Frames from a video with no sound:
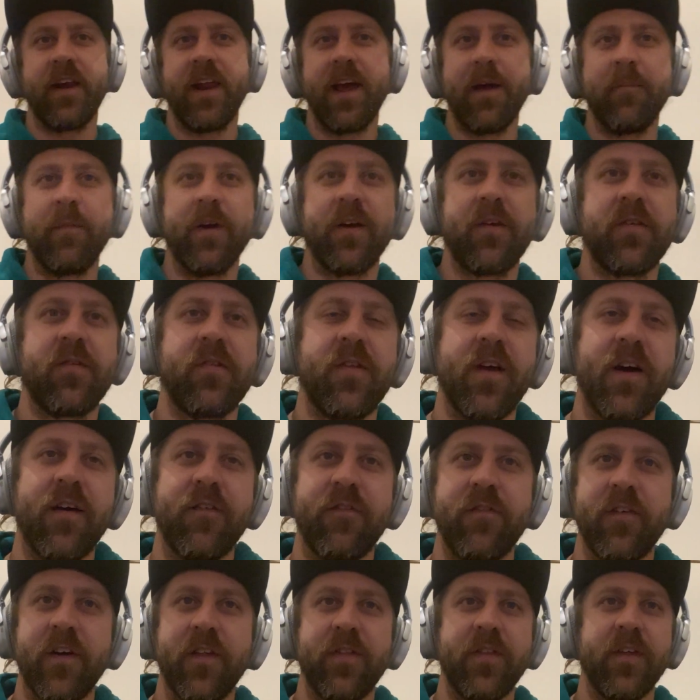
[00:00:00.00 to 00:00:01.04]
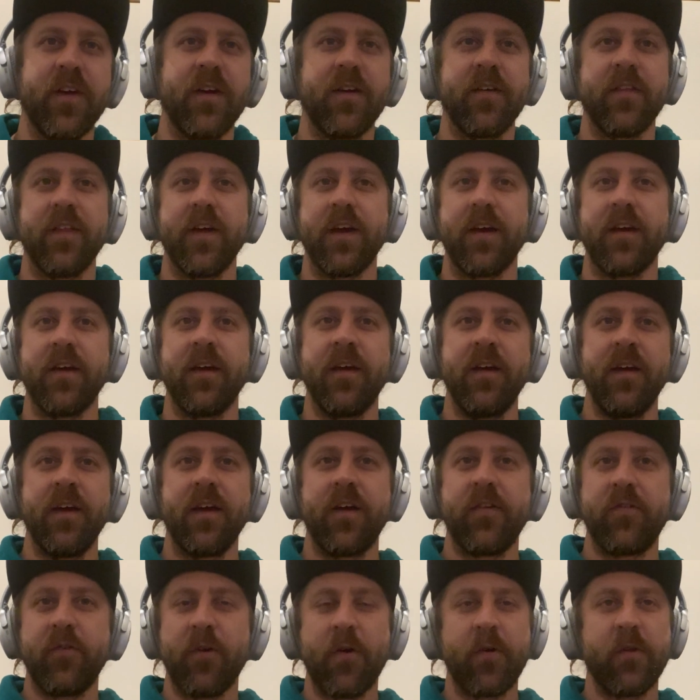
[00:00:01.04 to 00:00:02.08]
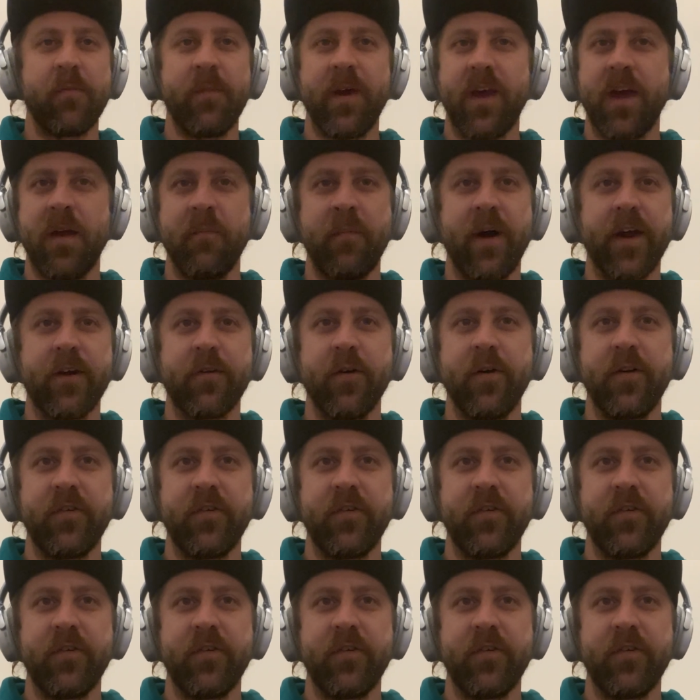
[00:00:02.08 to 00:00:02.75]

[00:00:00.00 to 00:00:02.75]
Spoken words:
dynamic stuff, I think, like, because you're always making micro